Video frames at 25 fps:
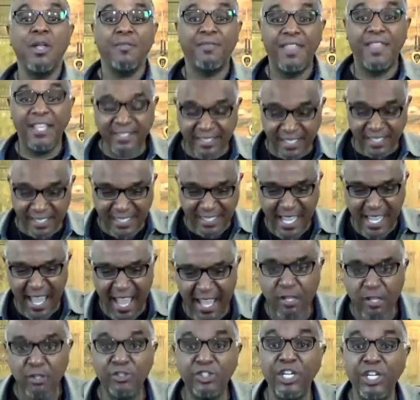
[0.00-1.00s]
This is the
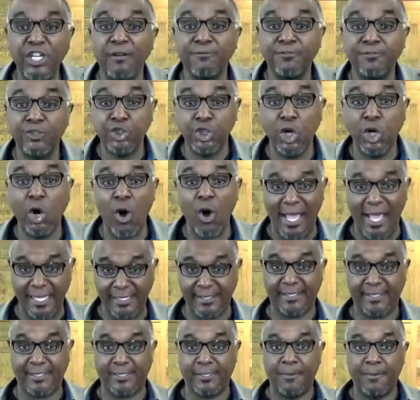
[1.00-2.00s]
energy of
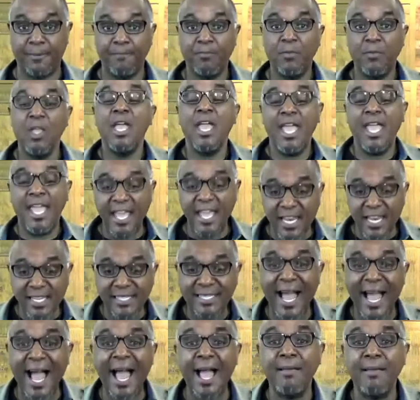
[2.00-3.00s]
choice.
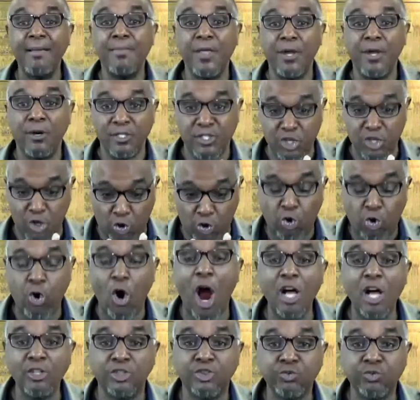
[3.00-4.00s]
Anytime there is a
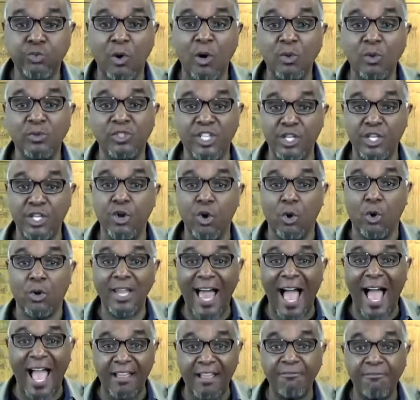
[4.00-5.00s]
crossroads in your
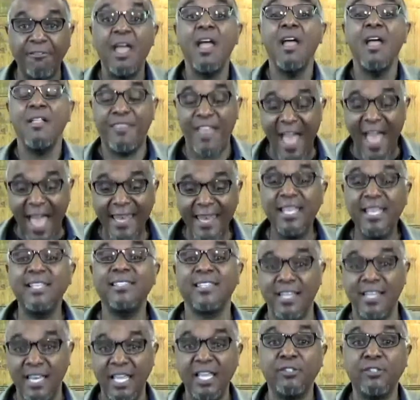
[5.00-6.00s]
life, that
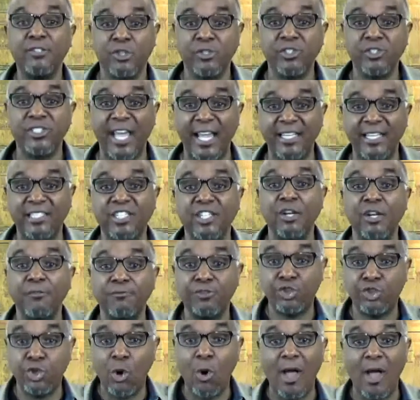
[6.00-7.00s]
is an intersection
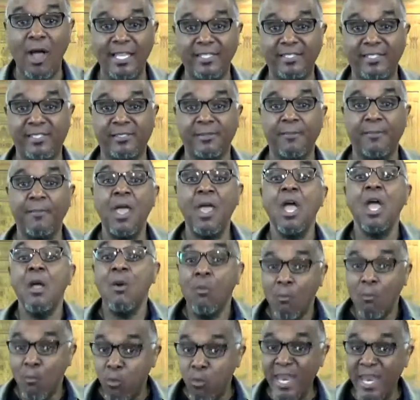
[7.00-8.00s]
of choice.
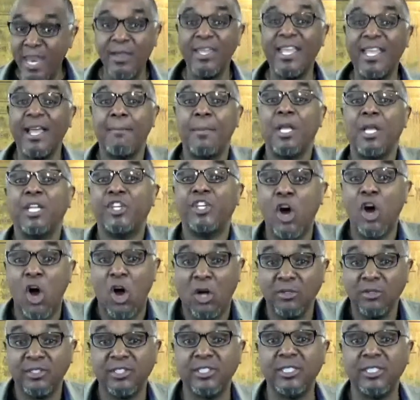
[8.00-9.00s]
When you become
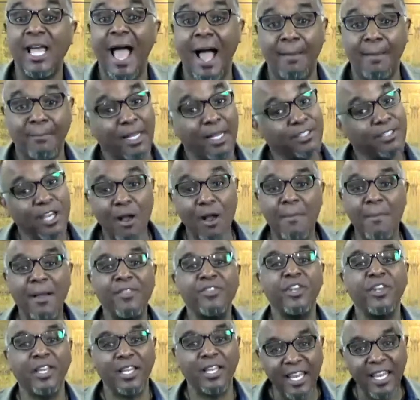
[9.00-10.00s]
adults, I'm not talking
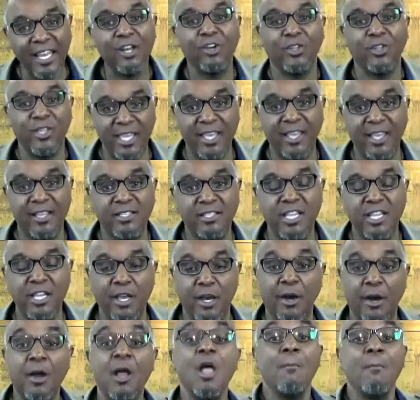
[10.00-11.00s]
about to the little kids
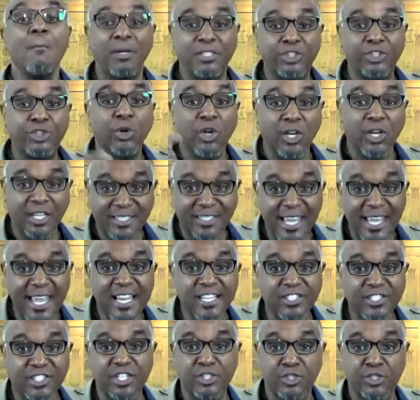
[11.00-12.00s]
here, but you're going to
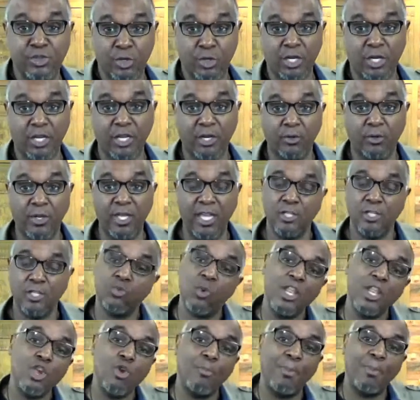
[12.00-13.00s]
teach this to the little
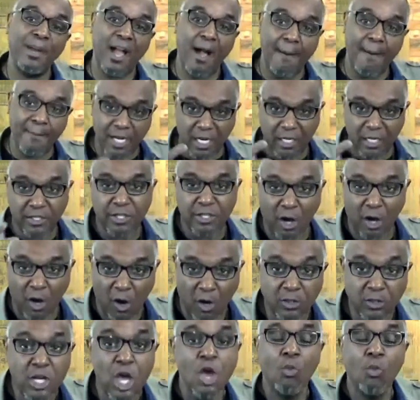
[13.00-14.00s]
kids. When you become an
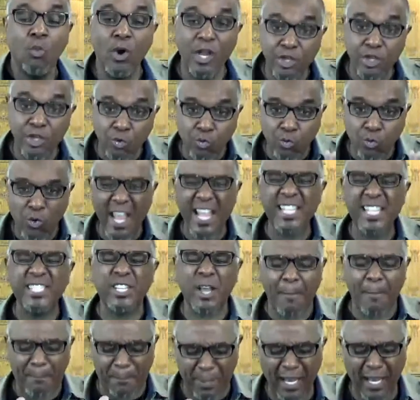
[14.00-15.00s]
adult, when you
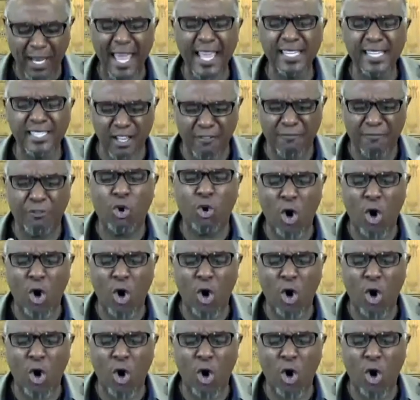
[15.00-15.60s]
reach a place of